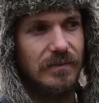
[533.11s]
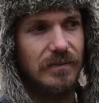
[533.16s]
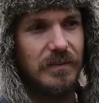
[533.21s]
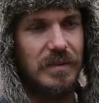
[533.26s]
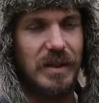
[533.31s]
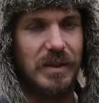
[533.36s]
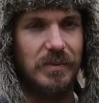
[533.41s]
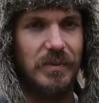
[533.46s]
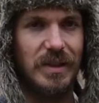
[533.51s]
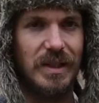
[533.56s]

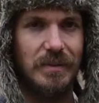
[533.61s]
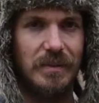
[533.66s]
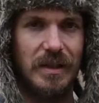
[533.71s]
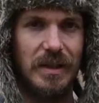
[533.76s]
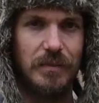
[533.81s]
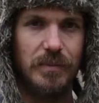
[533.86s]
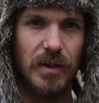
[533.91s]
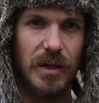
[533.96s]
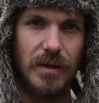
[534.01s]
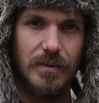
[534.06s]
Make a pretty
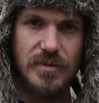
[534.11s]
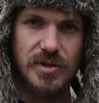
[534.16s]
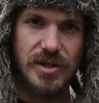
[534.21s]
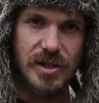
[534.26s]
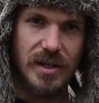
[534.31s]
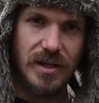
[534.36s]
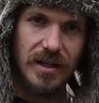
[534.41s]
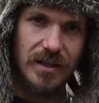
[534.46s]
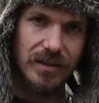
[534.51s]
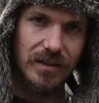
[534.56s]
mean
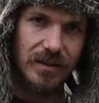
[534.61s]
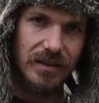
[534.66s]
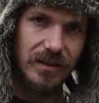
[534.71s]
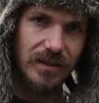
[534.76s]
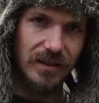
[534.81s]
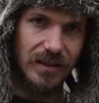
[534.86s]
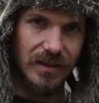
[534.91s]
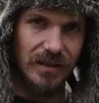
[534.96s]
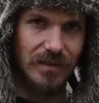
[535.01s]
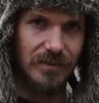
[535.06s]
Parmesan,
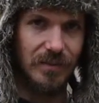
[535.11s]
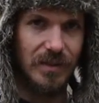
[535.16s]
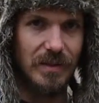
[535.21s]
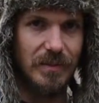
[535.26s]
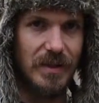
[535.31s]
and my